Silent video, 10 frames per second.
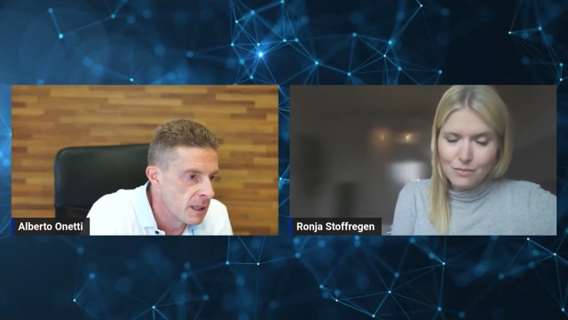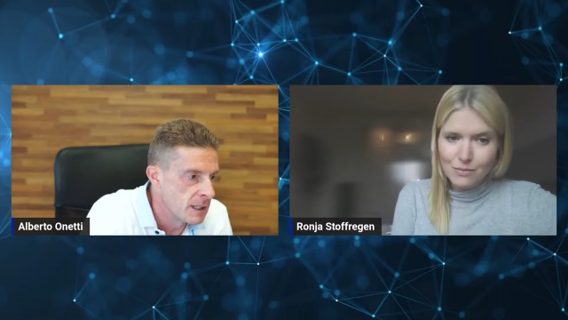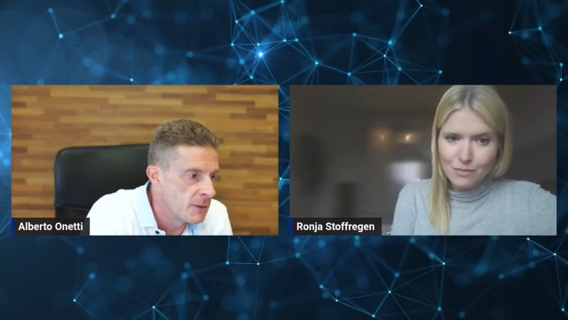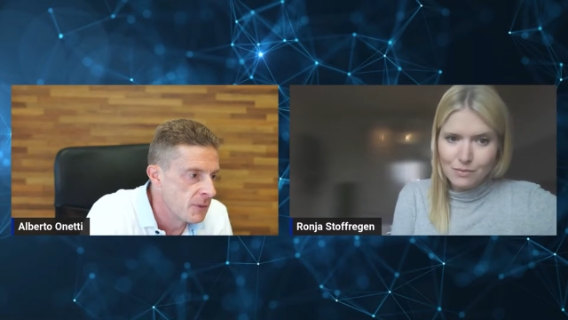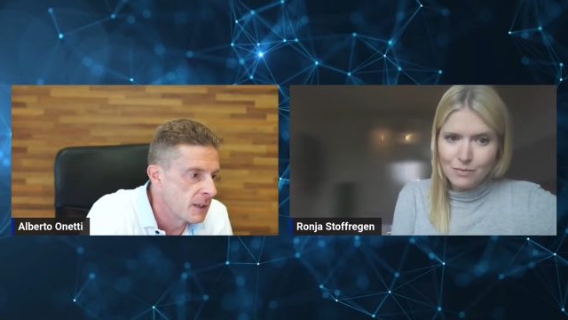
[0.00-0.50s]
Speaker 1: but
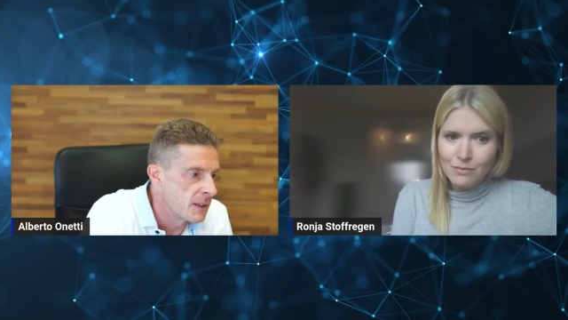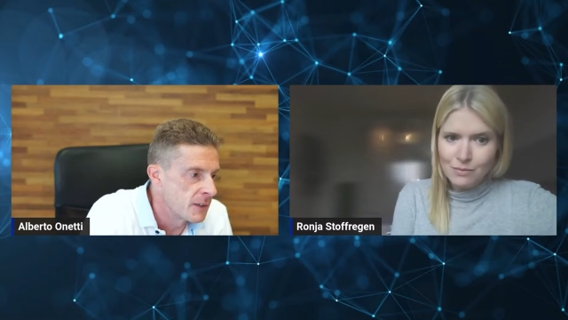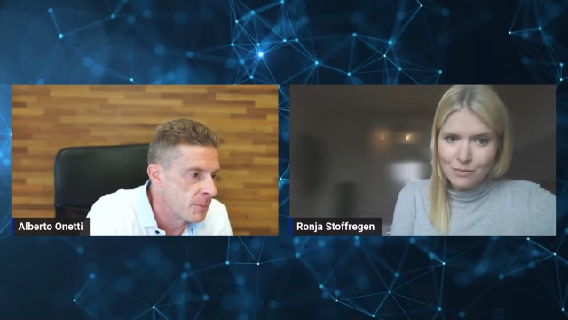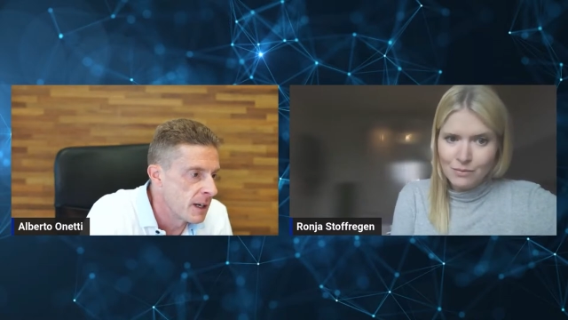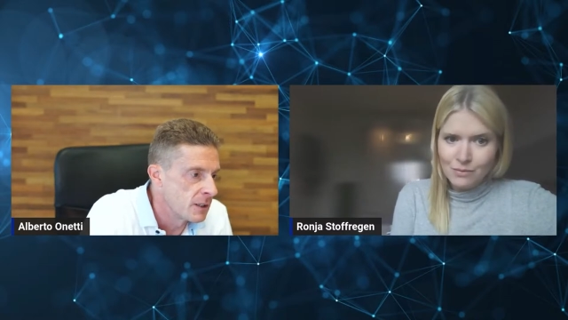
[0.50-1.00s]
I think
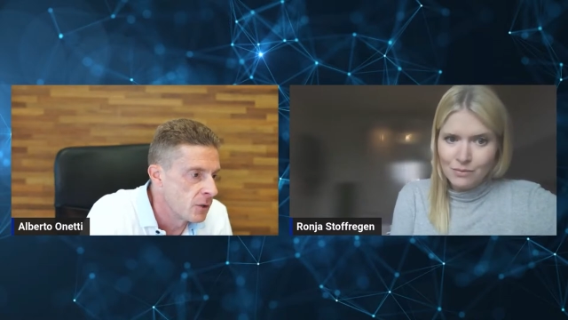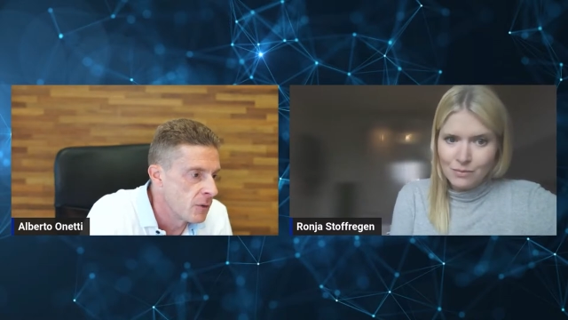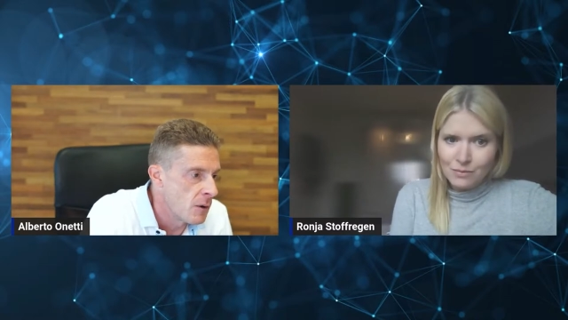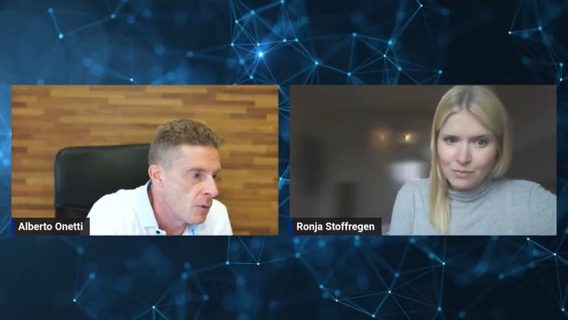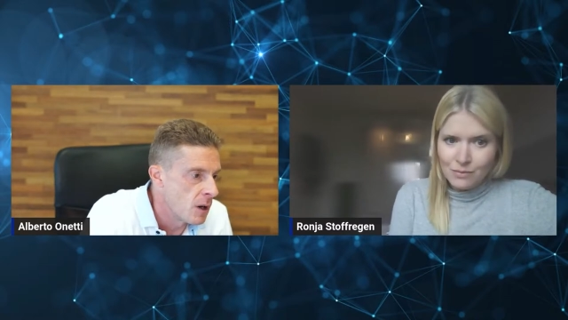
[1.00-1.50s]
it's part of
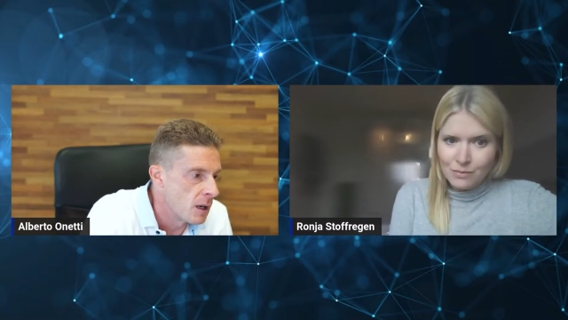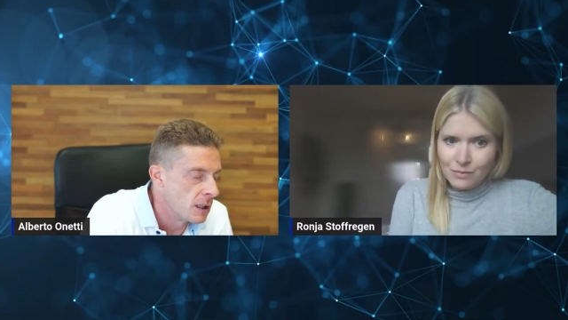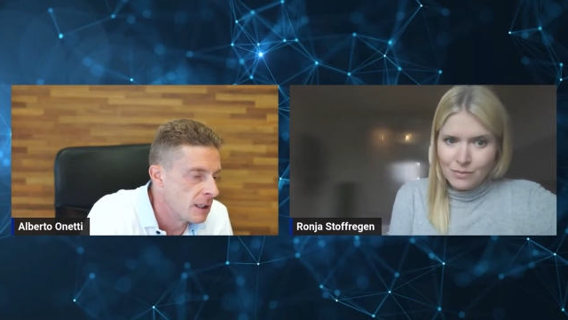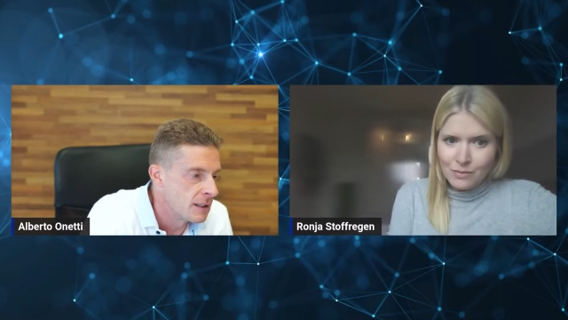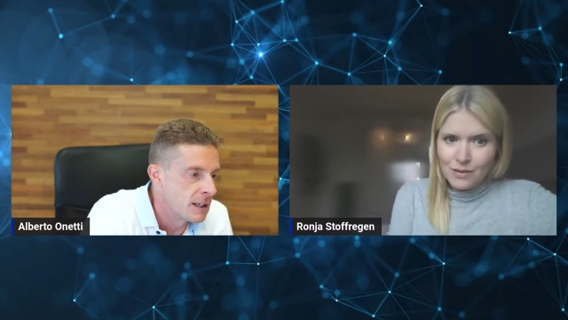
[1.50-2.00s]

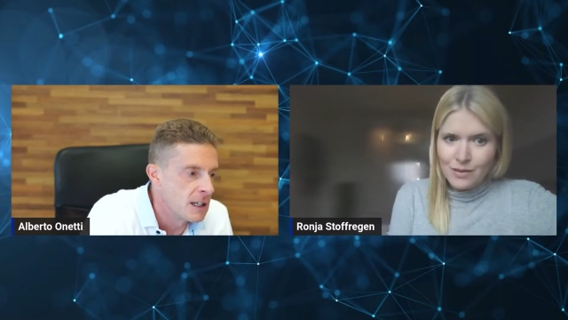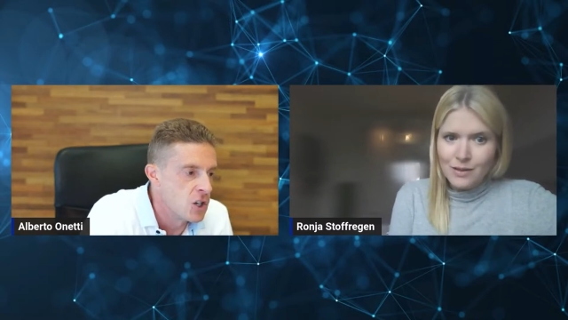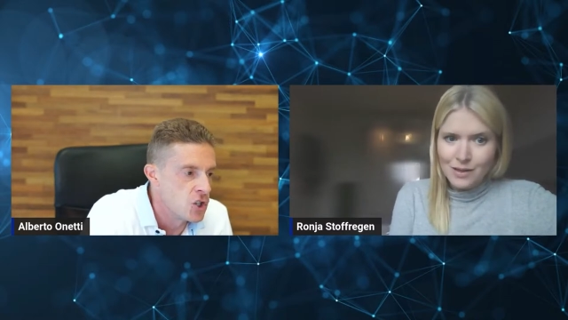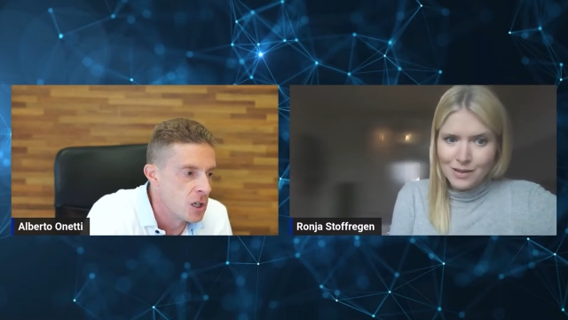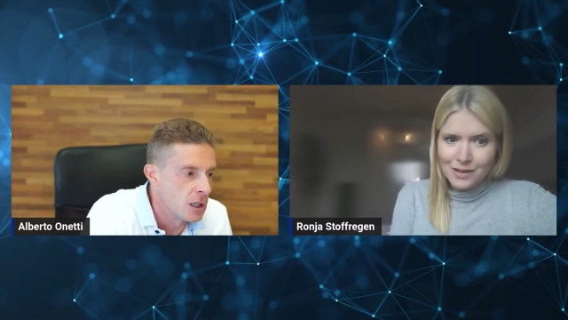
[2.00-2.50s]
our internal
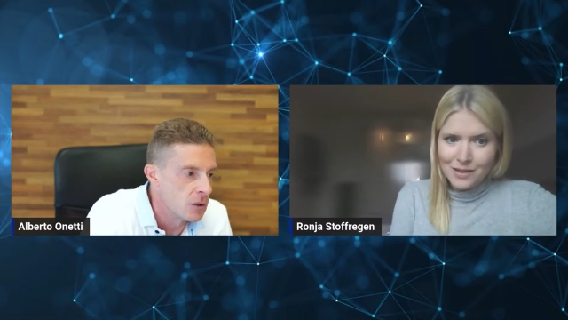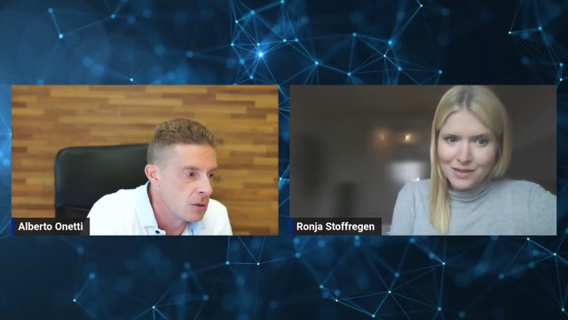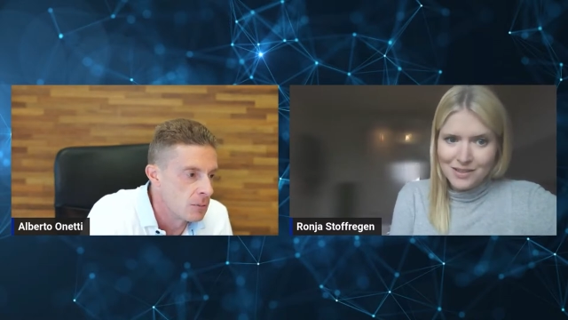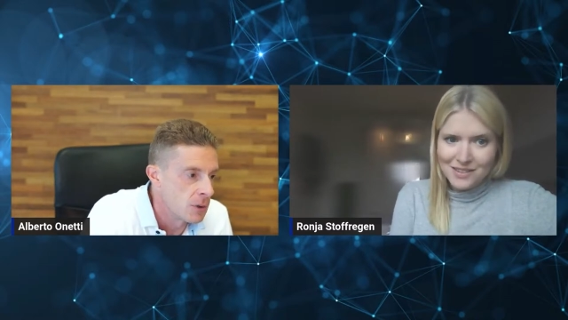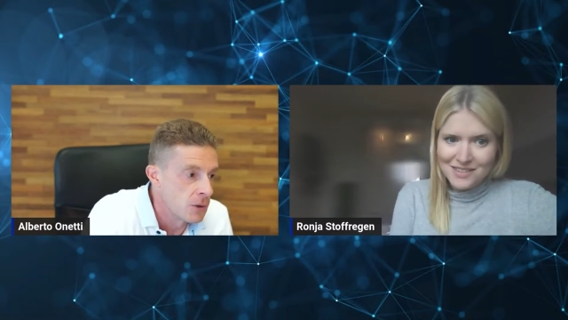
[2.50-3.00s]
jargon
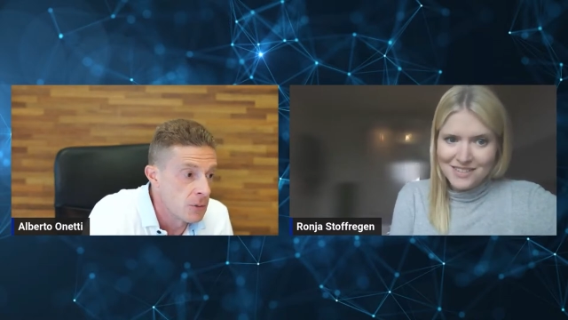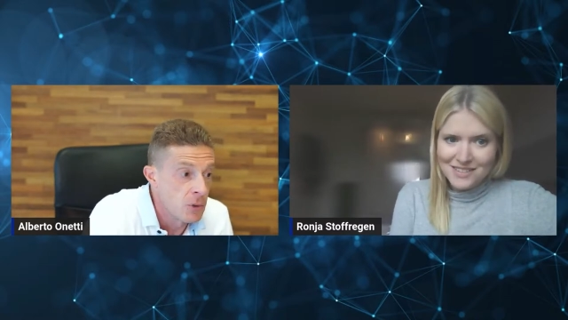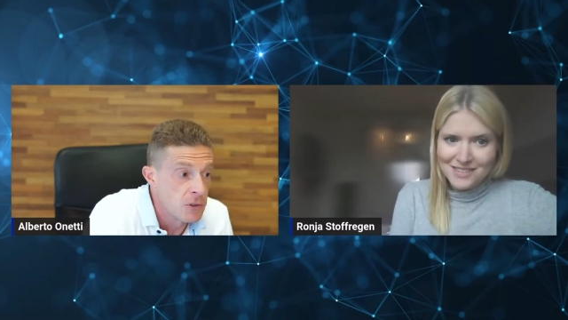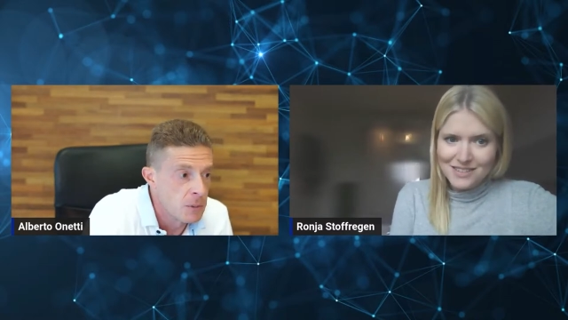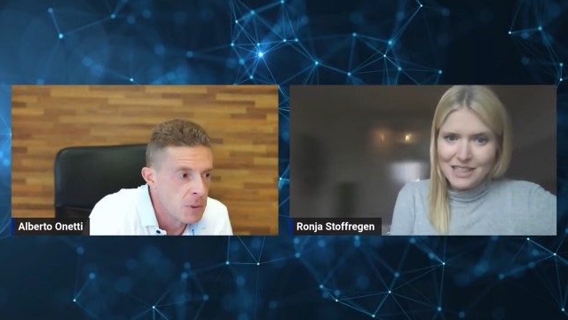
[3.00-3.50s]
because
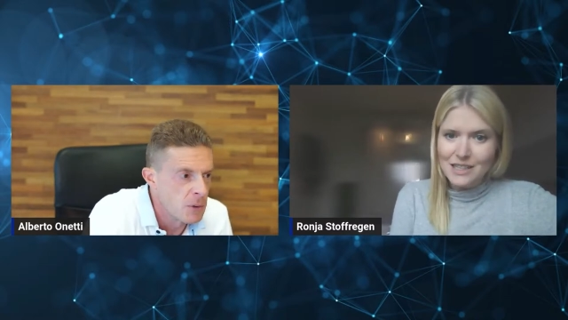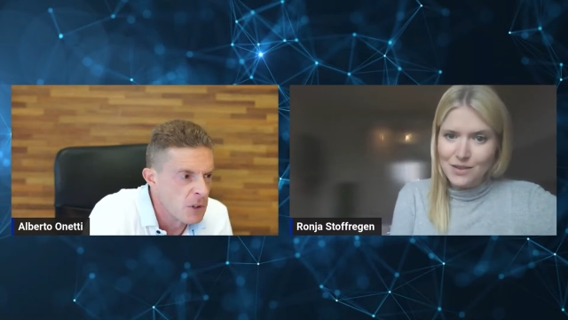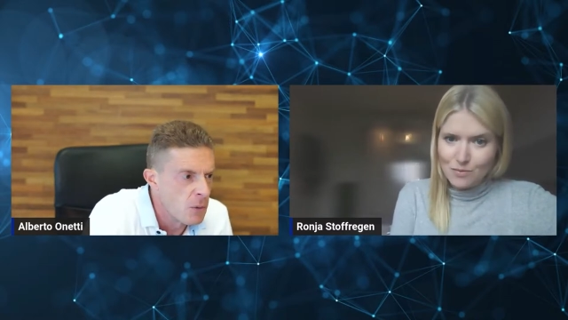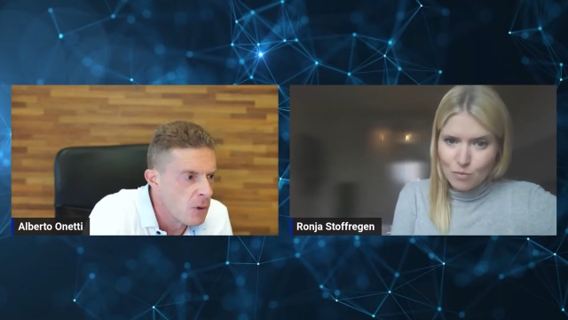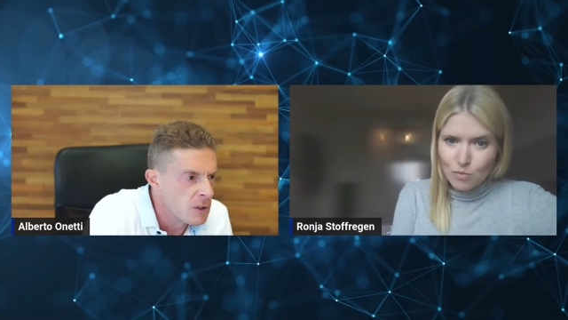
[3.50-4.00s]
most of the people
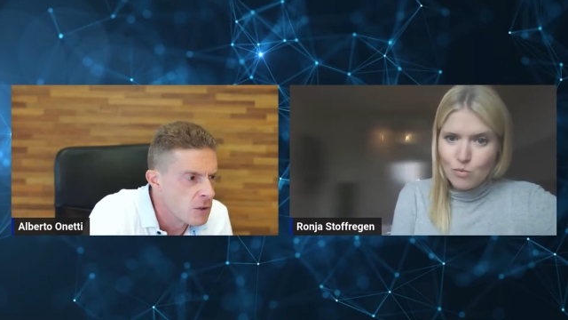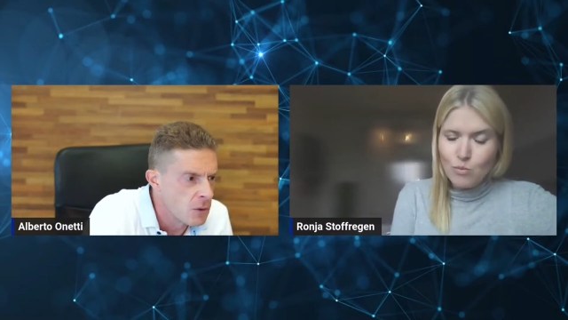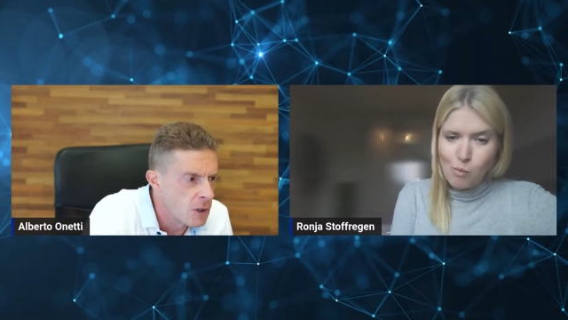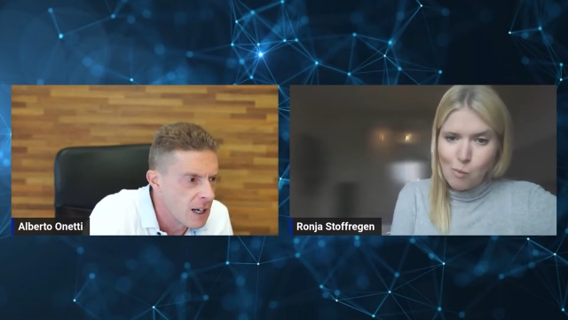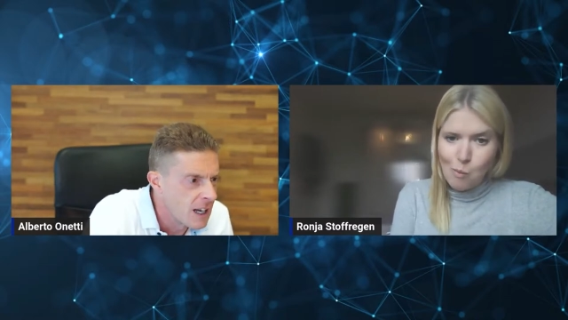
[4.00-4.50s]
say, well, "Aren't
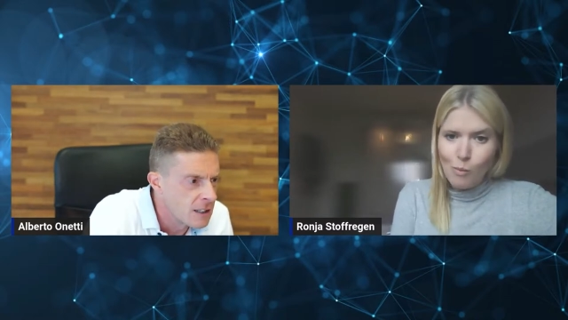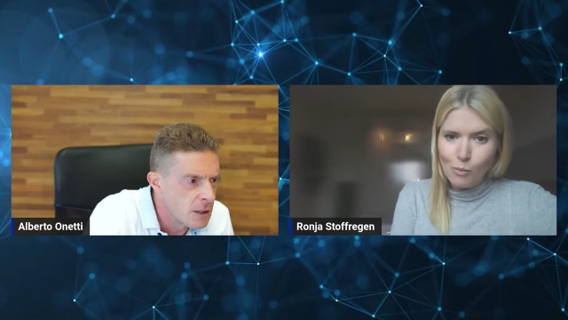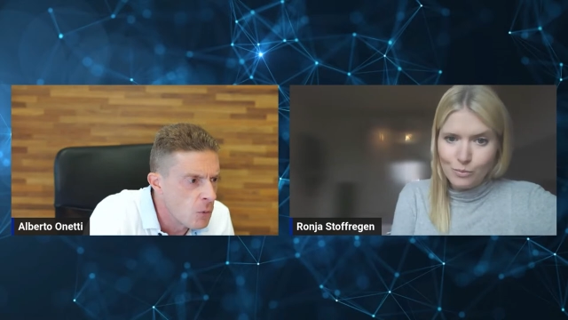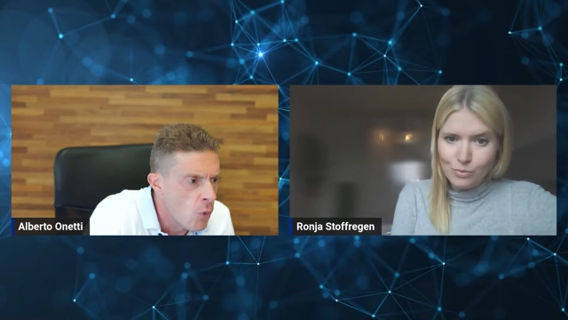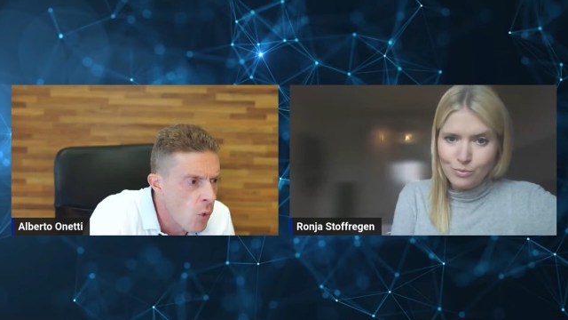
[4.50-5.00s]
you
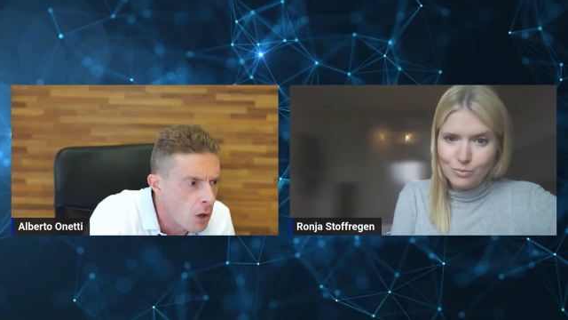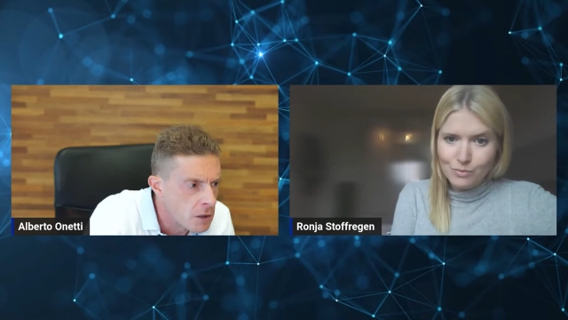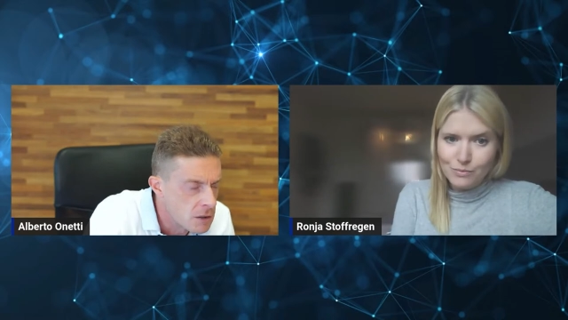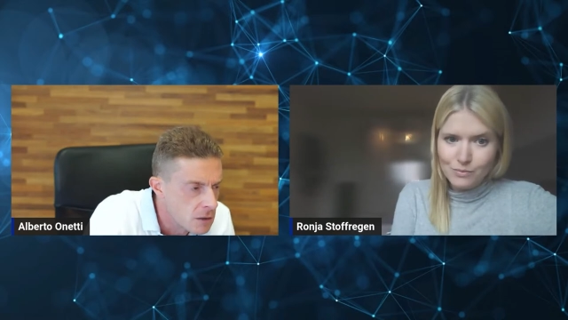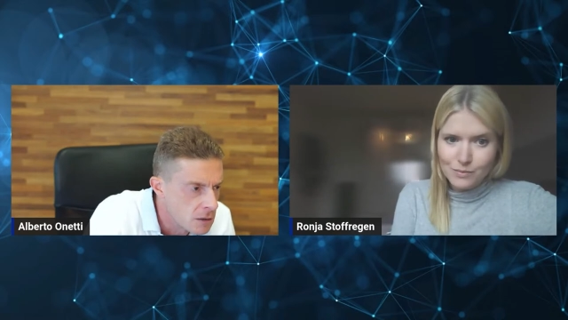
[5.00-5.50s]
clienting
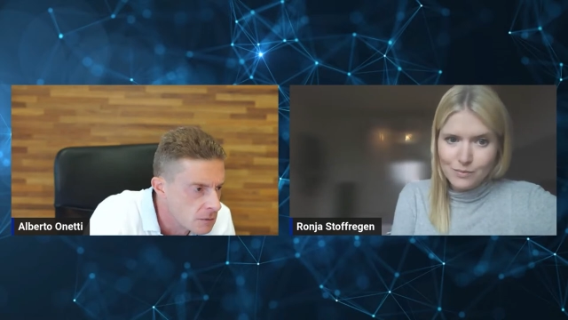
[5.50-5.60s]
what?"